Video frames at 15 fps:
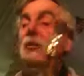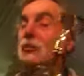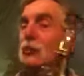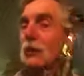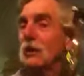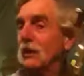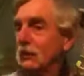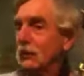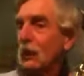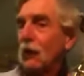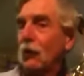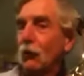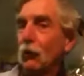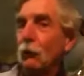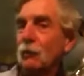So to get
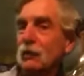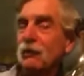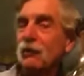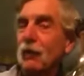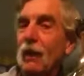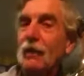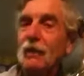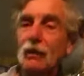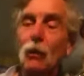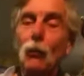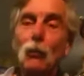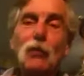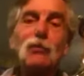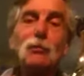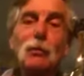that low B flat at a
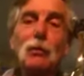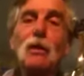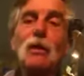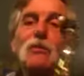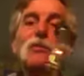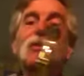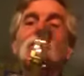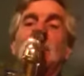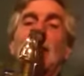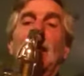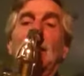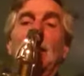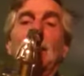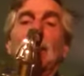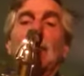whisper, it's just got
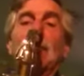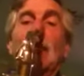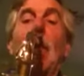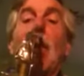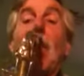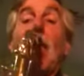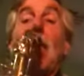to be perfect.